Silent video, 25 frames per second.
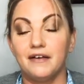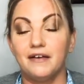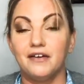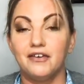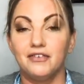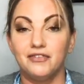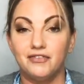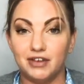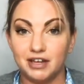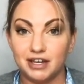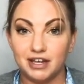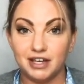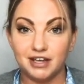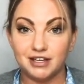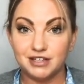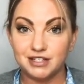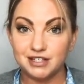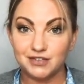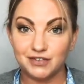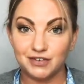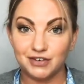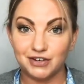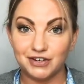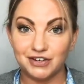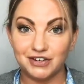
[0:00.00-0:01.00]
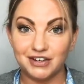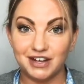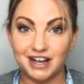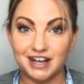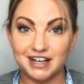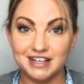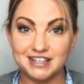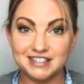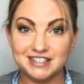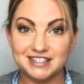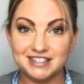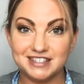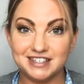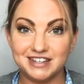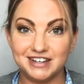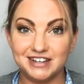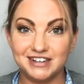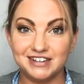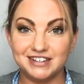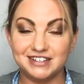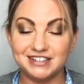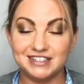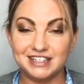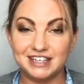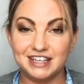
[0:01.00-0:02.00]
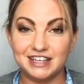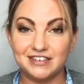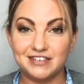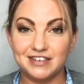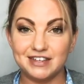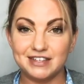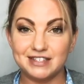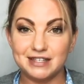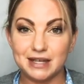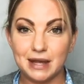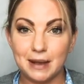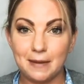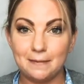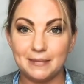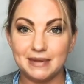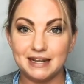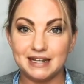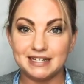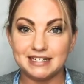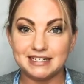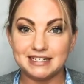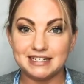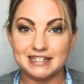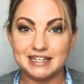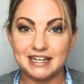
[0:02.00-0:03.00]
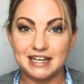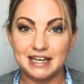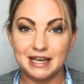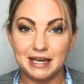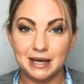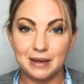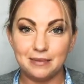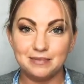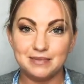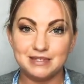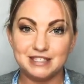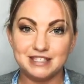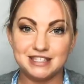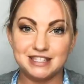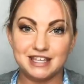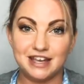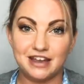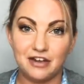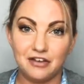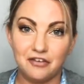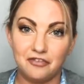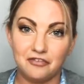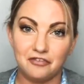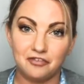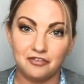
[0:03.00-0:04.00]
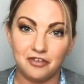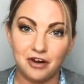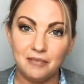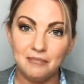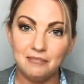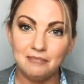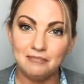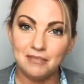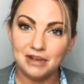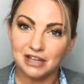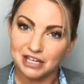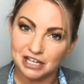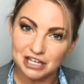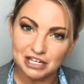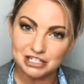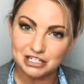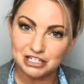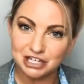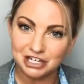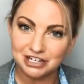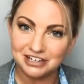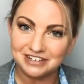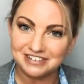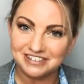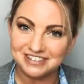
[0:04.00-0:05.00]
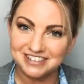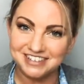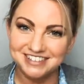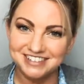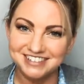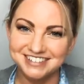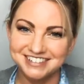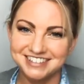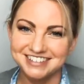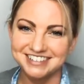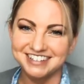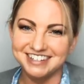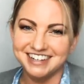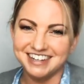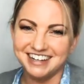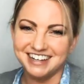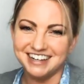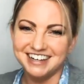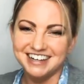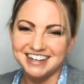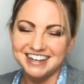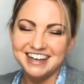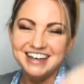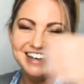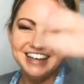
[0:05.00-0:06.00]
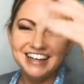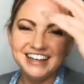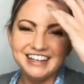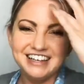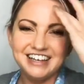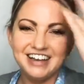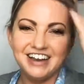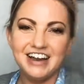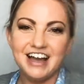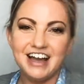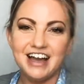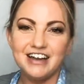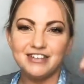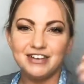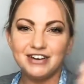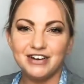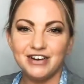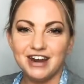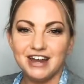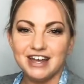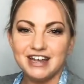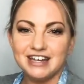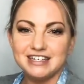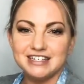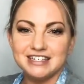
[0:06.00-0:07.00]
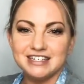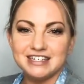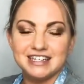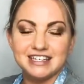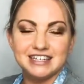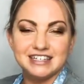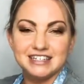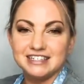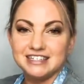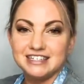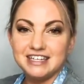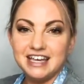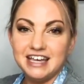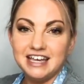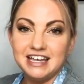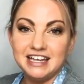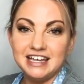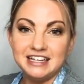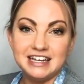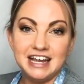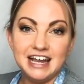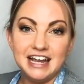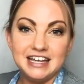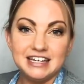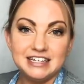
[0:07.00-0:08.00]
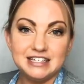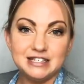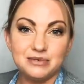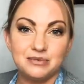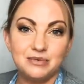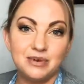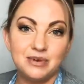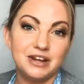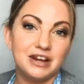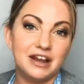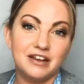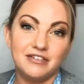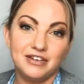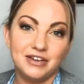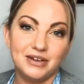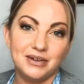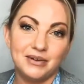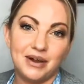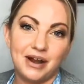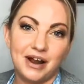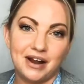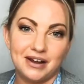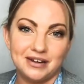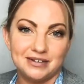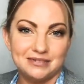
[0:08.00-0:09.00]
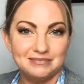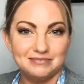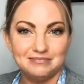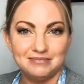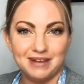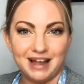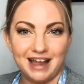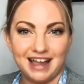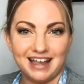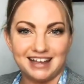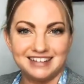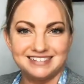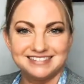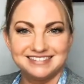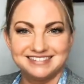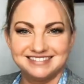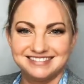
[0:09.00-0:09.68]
videos for you guys, so to give you some tips from my kitchen. Y'all have a great day, night, whatever you are. Bye.